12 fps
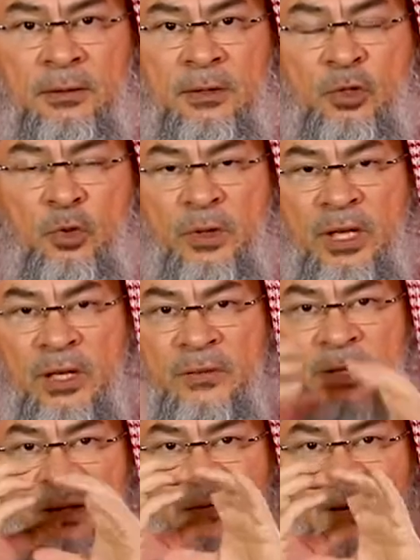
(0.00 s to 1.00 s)
So
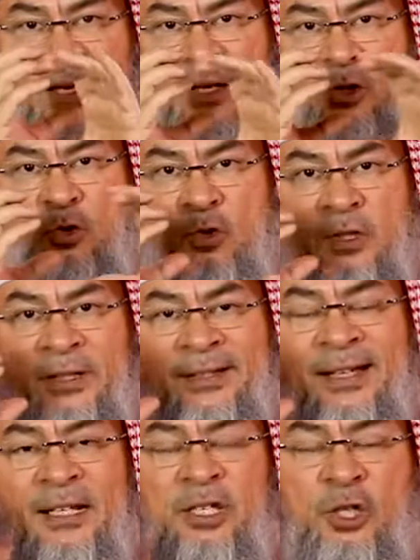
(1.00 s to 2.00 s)
even if I use a
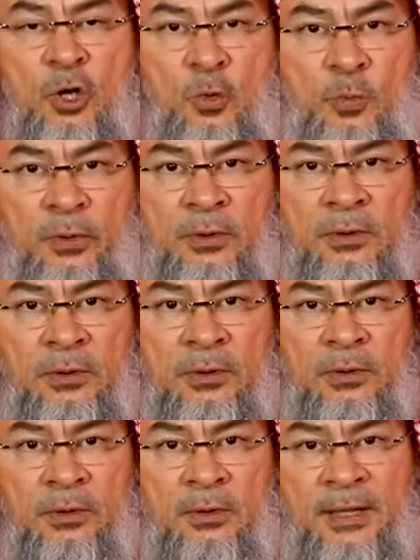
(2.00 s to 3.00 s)
telescope
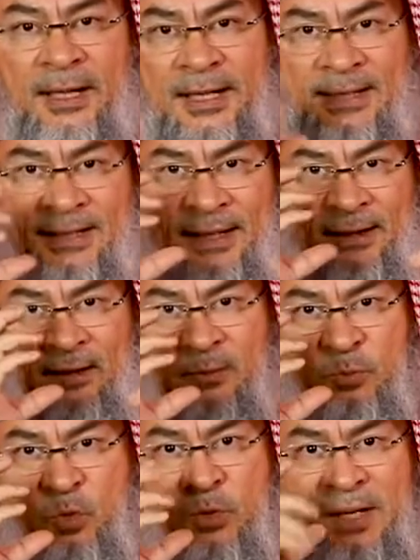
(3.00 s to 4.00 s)
and I sight the
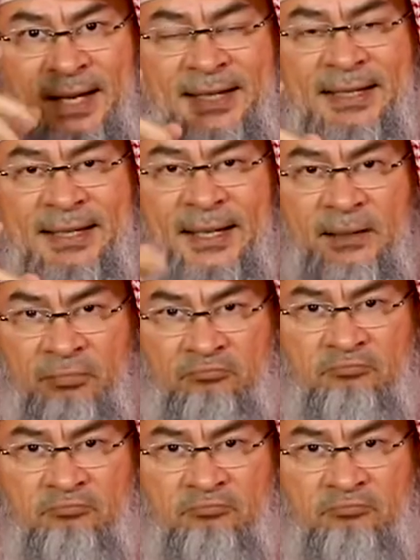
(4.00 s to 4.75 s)
moon and I see it,